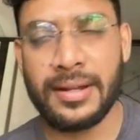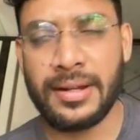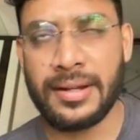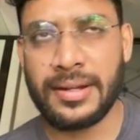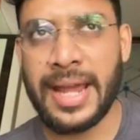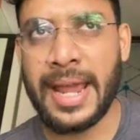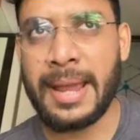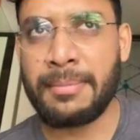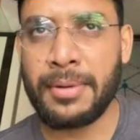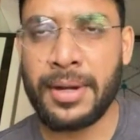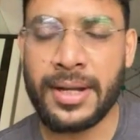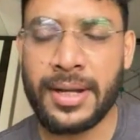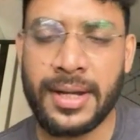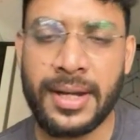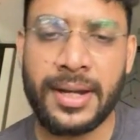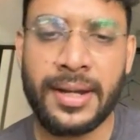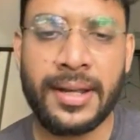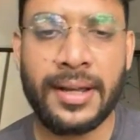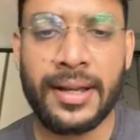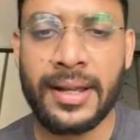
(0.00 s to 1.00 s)
type
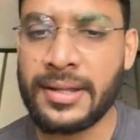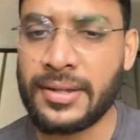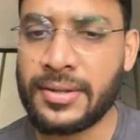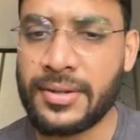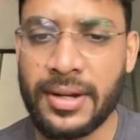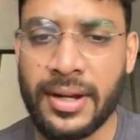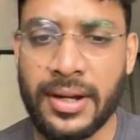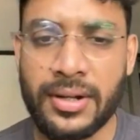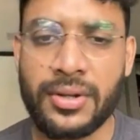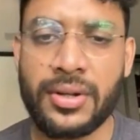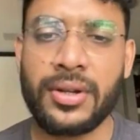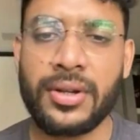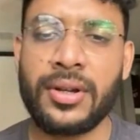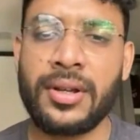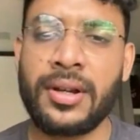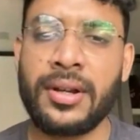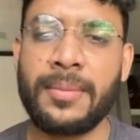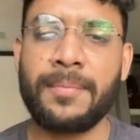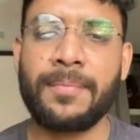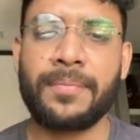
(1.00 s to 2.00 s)
rated
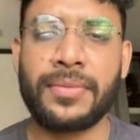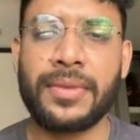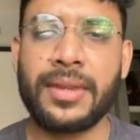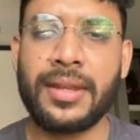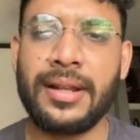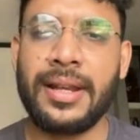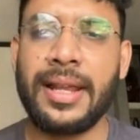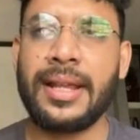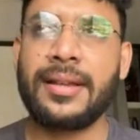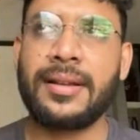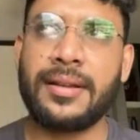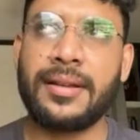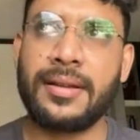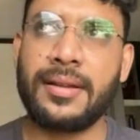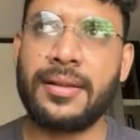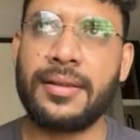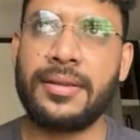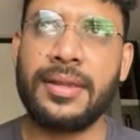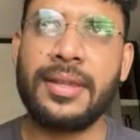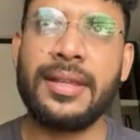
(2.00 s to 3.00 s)
instructor. Like
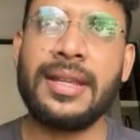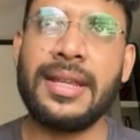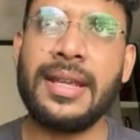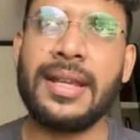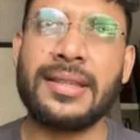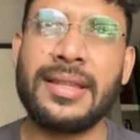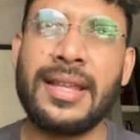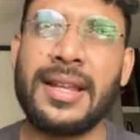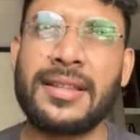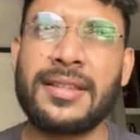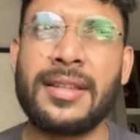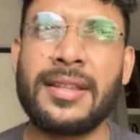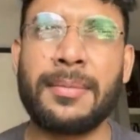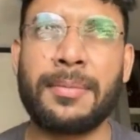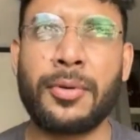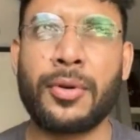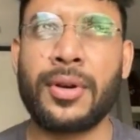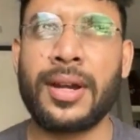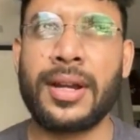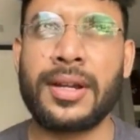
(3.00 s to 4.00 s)
yeah, that's the
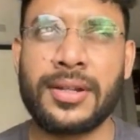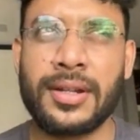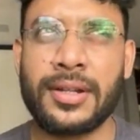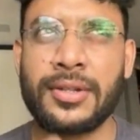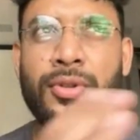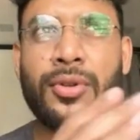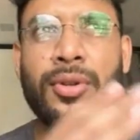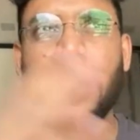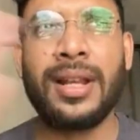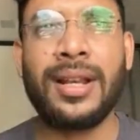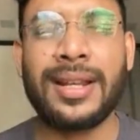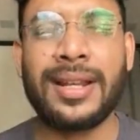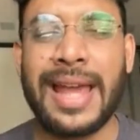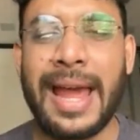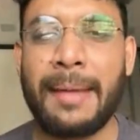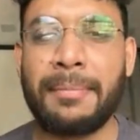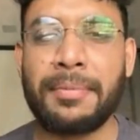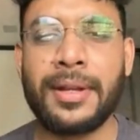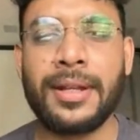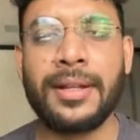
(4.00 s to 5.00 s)
progression. So till
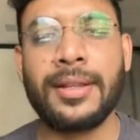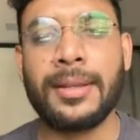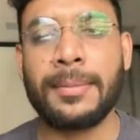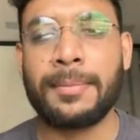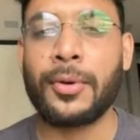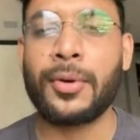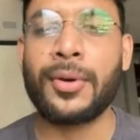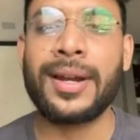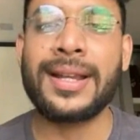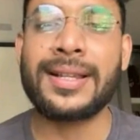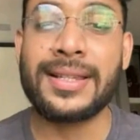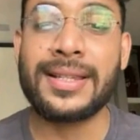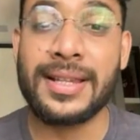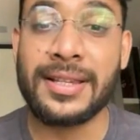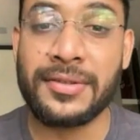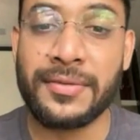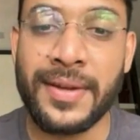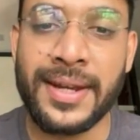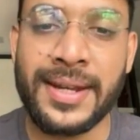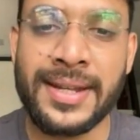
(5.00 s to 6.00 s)
captain the progress
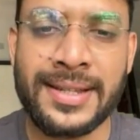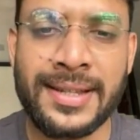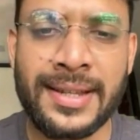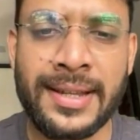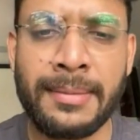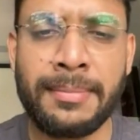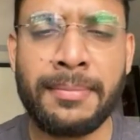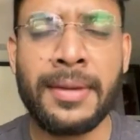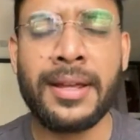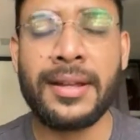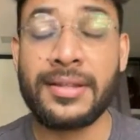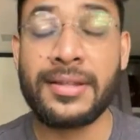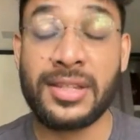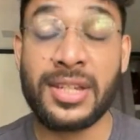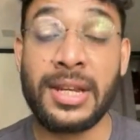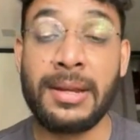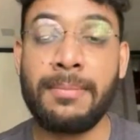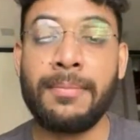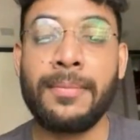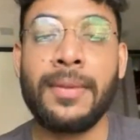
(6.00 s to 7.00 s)
is very steep.
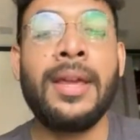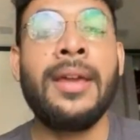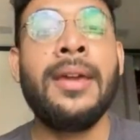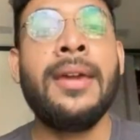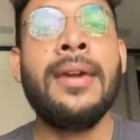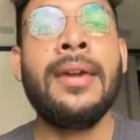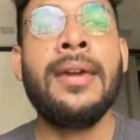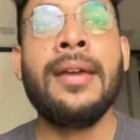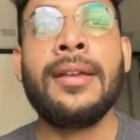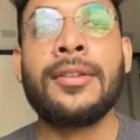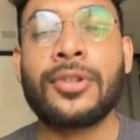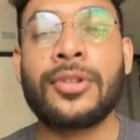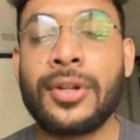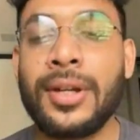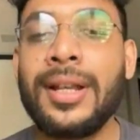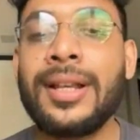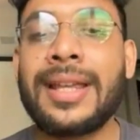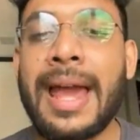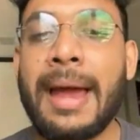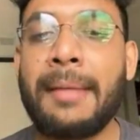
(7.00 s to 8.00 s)
So
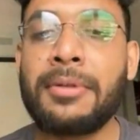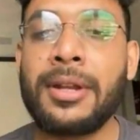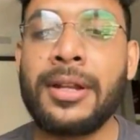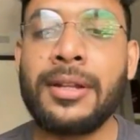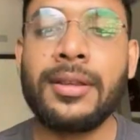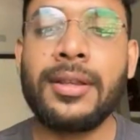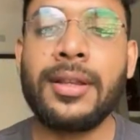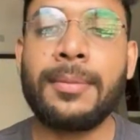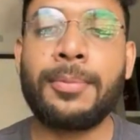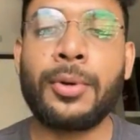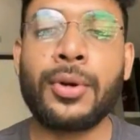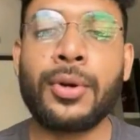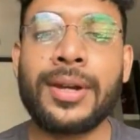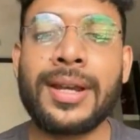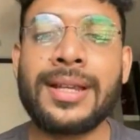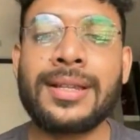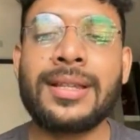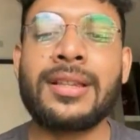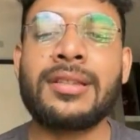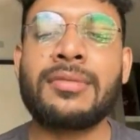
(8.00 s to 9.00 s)
till captain the
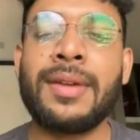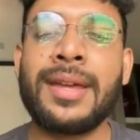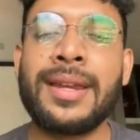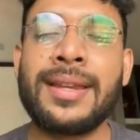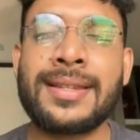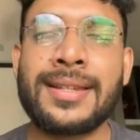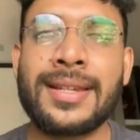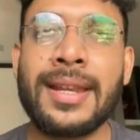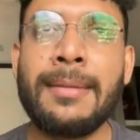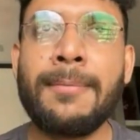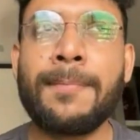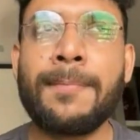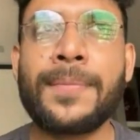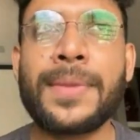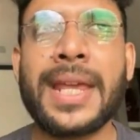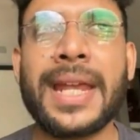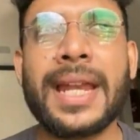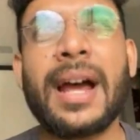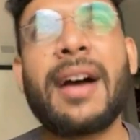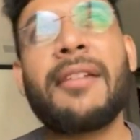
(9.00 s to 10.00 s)
progress is very steep,
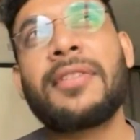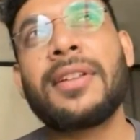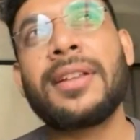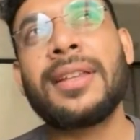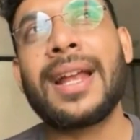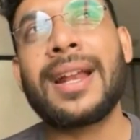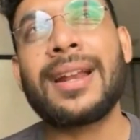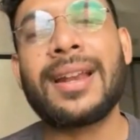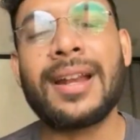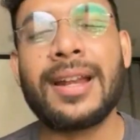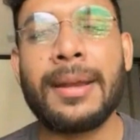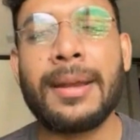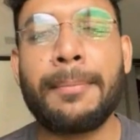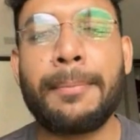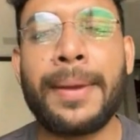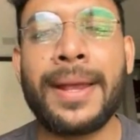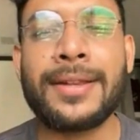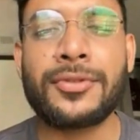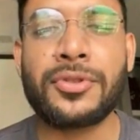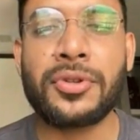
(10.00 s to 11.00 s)
and after that it
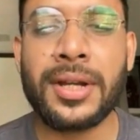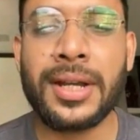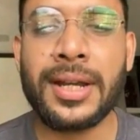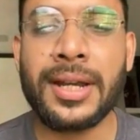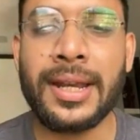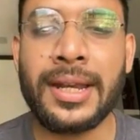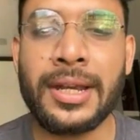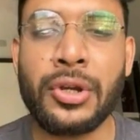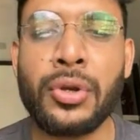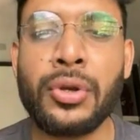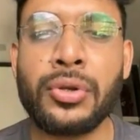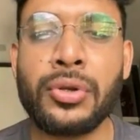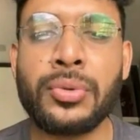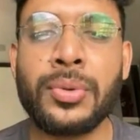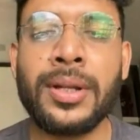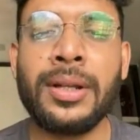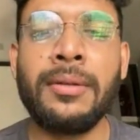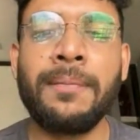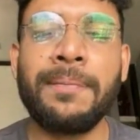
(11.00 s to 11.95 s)
depends on an individual